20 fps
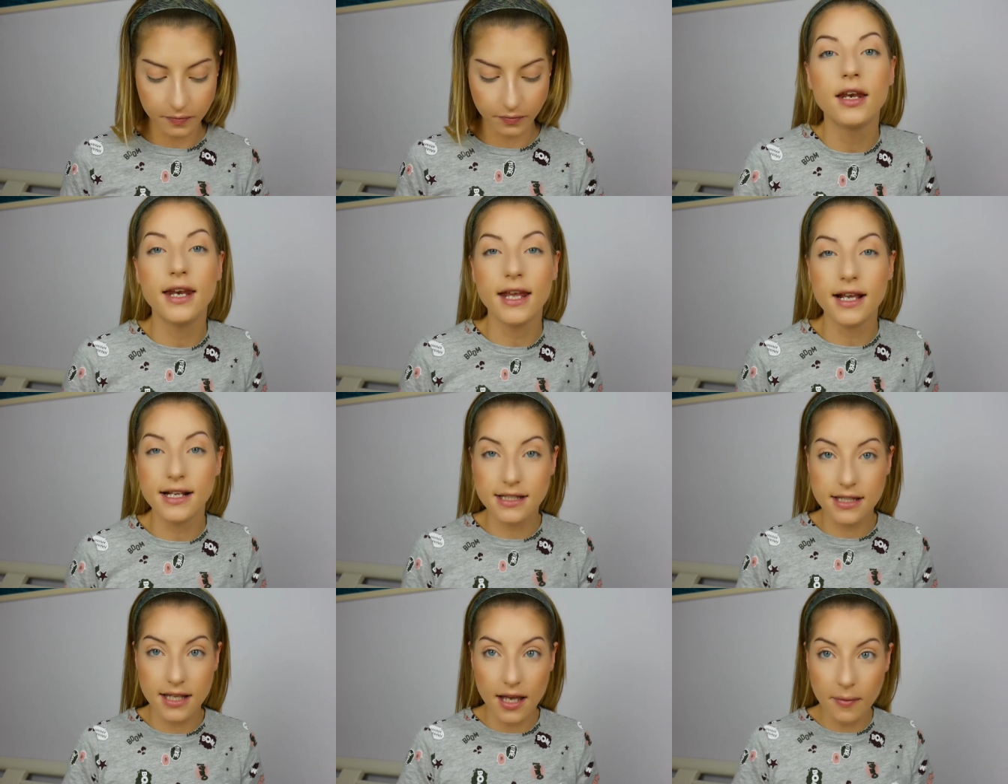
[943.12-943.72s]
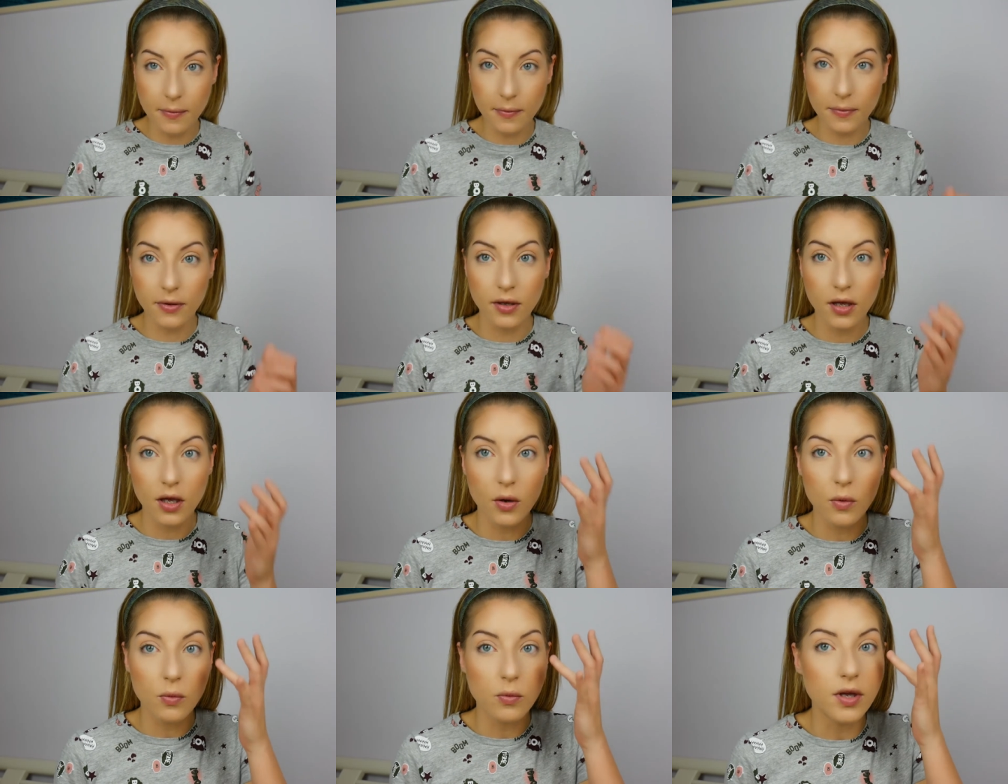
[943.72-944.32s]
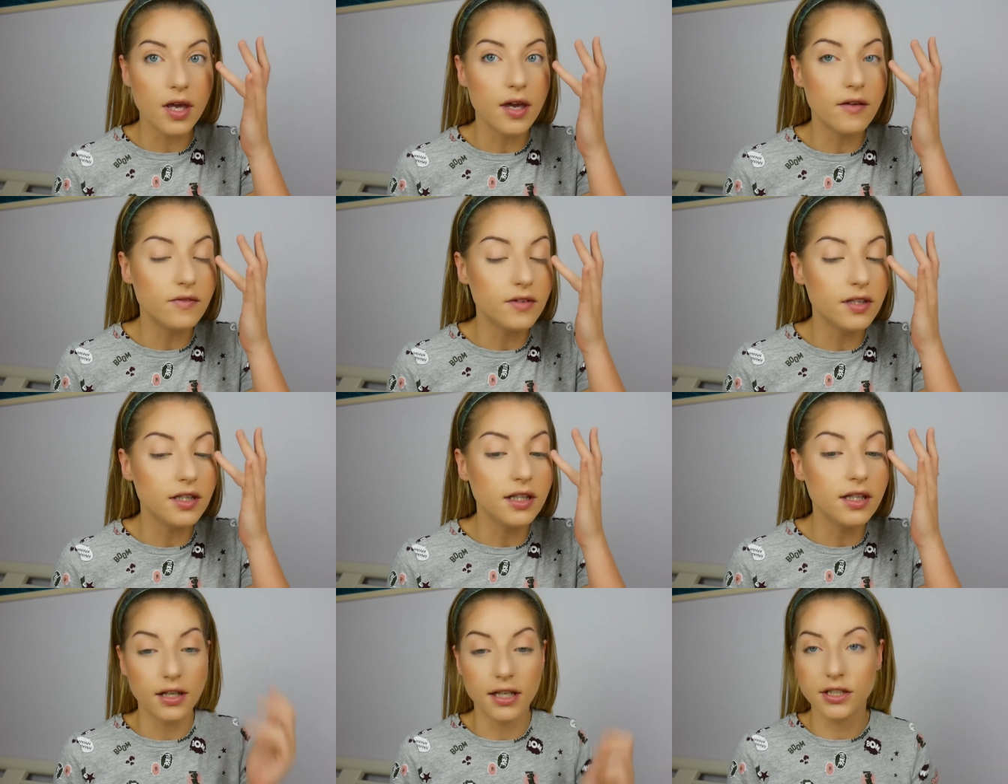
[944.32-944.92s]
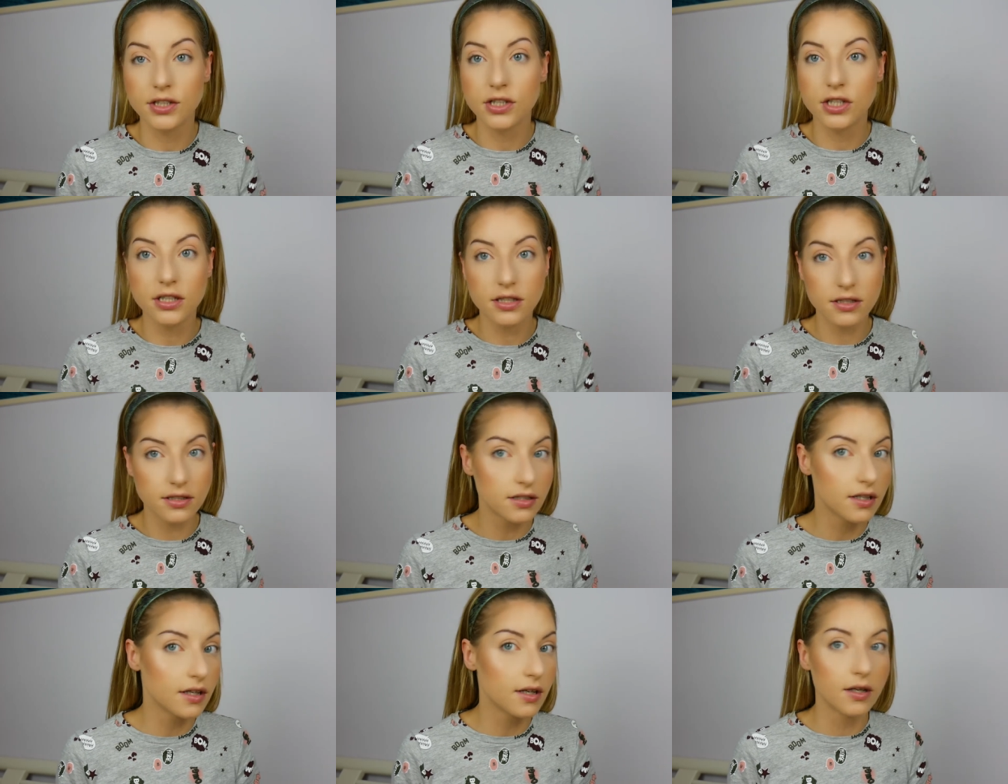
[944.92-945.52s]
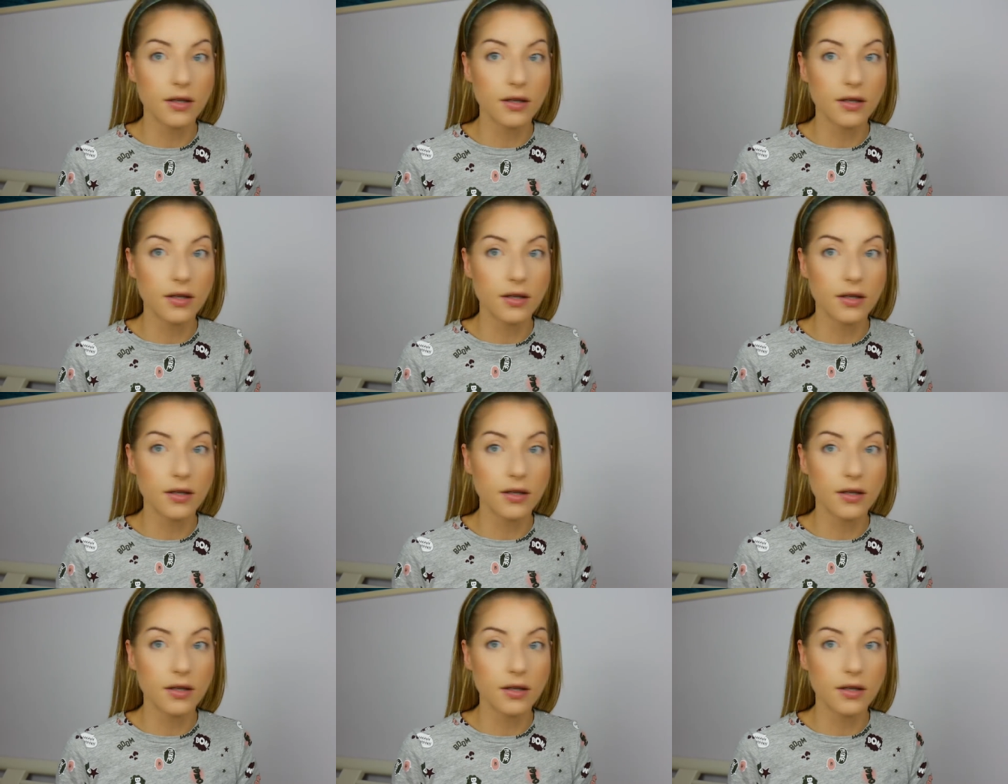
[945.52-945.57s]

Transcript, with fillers: Next up, we have the lashes.